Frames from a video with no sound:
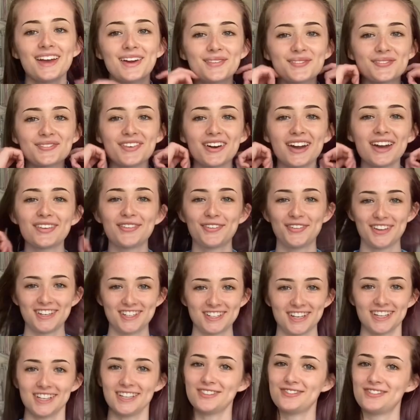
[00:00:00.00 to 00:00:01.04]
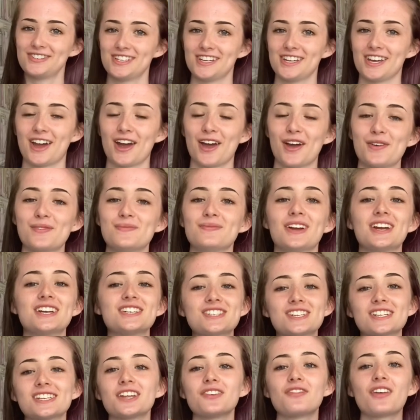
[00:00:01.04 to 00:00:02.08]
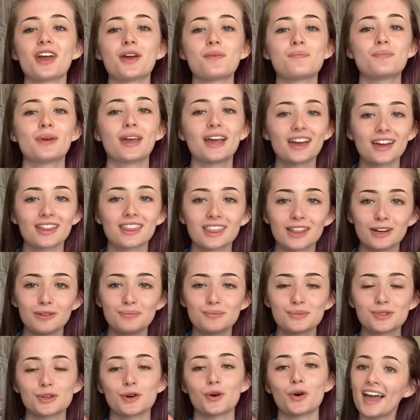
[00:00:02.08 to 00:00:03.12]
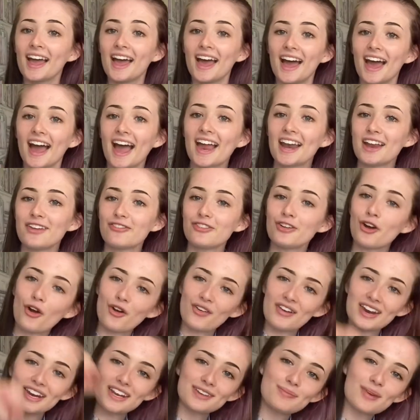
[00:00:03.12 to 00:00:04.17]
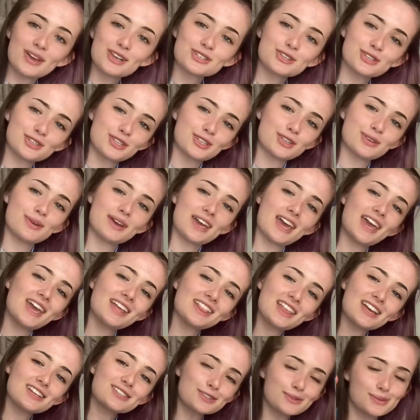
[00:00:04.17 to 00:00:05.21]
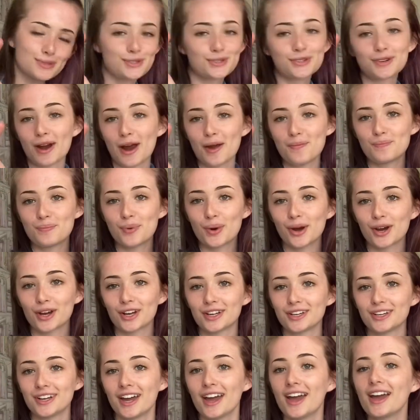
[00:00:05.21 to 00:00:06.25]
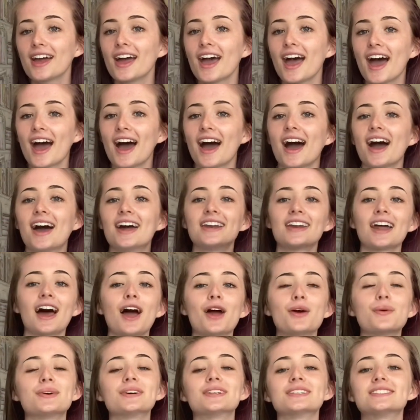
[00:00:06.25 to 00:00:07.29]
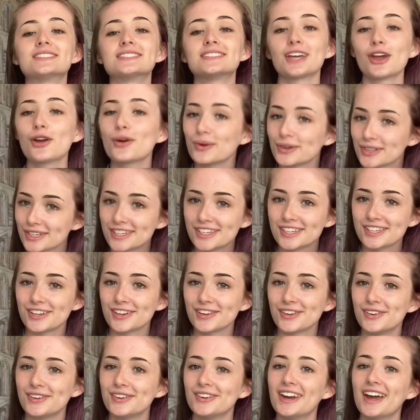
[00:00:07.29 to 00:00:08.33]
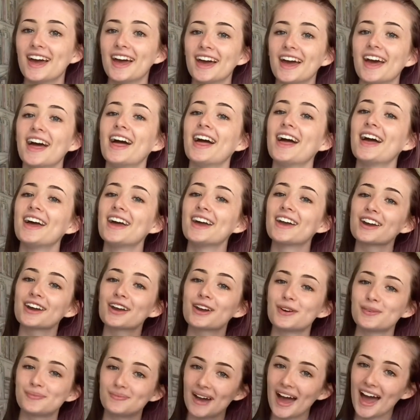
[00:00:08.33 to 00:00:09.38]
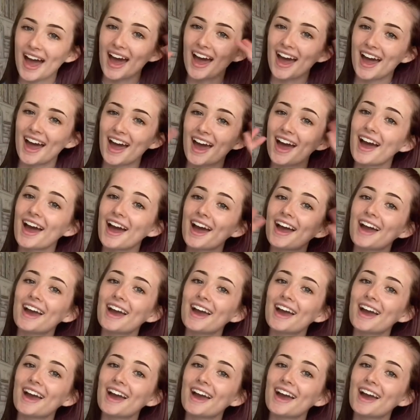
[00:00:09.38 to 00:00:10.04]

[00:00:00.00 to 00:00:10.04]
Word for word: But if you enjoyed this video, make sure to leave a big thumbs up, and if you're not already, make sure to hit that subscribe button, and I will see you all soon. Goodbye.